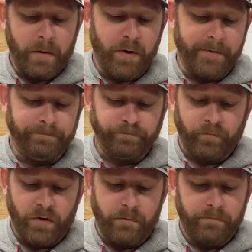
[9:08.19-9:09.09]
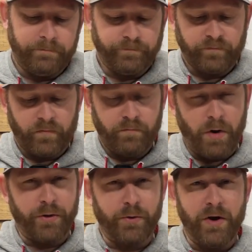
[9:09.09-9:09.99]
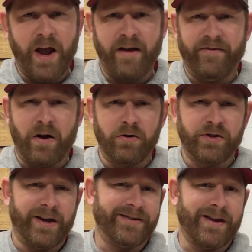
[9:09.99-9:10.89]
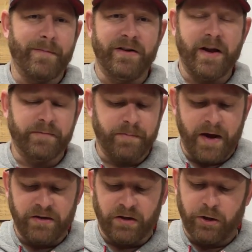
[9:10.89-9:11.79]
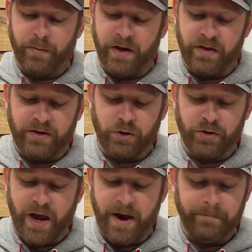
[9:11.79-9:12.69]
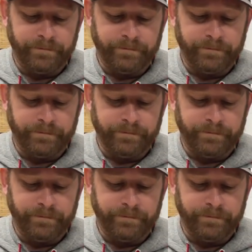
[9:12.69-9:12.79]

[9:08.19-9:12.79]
But about 3.5 hours, like I said, my temp spiked a little bit, and that's okay.